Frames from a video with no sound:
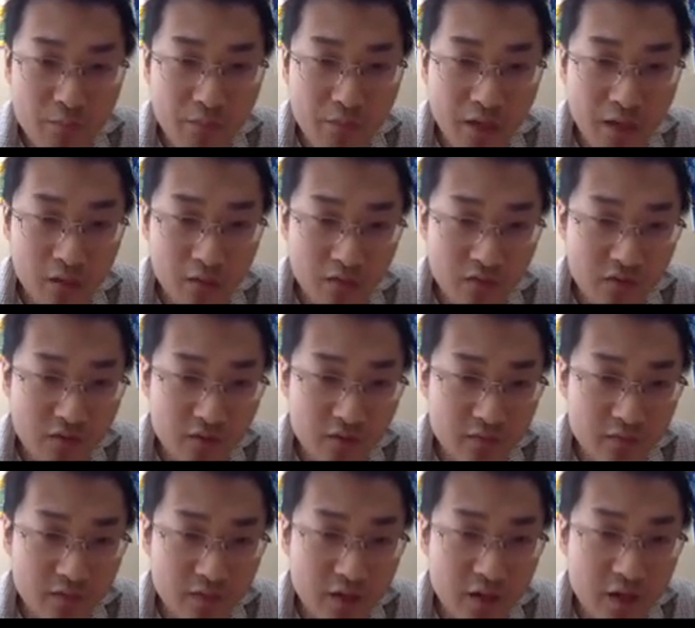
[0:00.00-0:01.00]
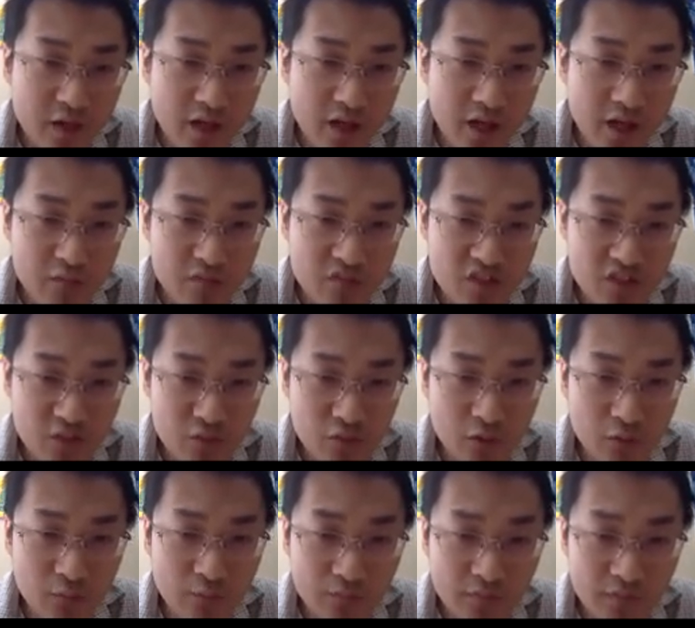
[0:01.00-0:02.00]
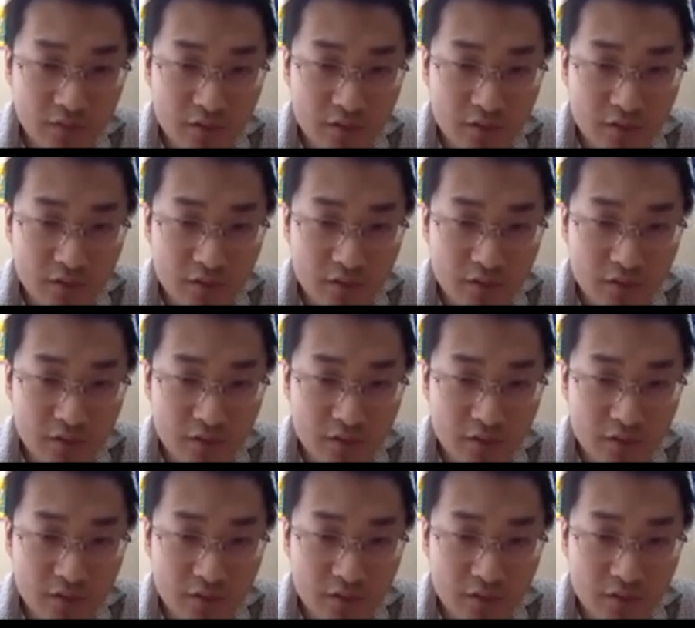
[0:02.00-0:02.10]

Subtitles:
bound M0.